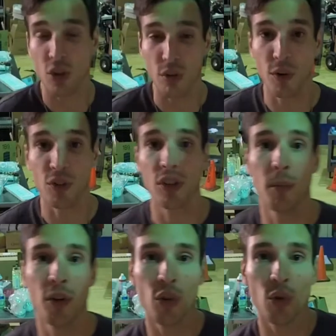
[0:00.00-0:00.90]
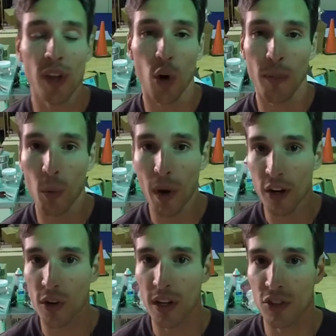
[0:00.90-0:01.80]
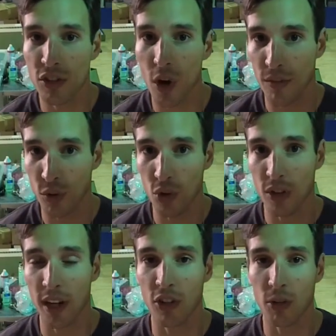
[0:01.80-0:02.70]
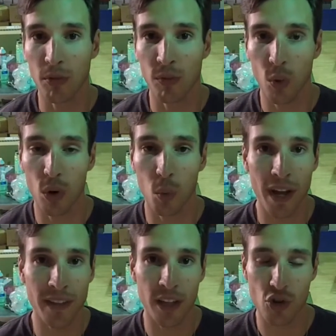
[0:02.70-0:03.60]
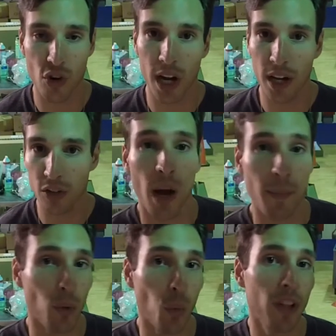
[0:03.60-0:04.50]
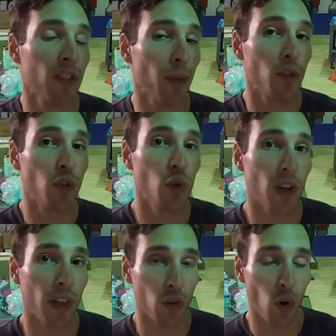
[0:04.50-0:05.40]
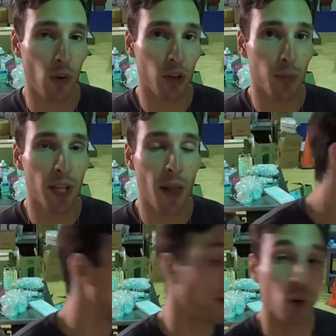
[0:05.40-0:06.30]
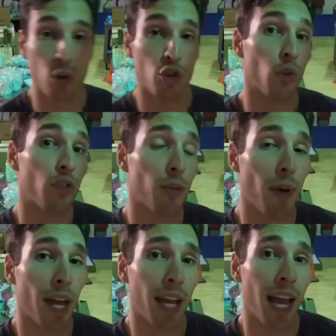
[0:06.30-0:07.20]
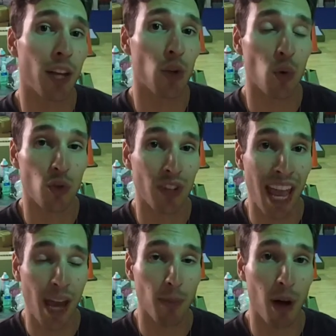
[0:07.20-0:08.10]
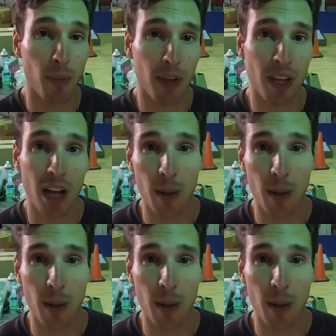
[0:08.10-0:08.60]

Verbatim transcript: So first thing I'm gonna do is get all my wet ingredients going. I told you guys this before, wet and then dry. I made one substitution on this whole recipe. My girl Josie Mai had used canned pumpkin.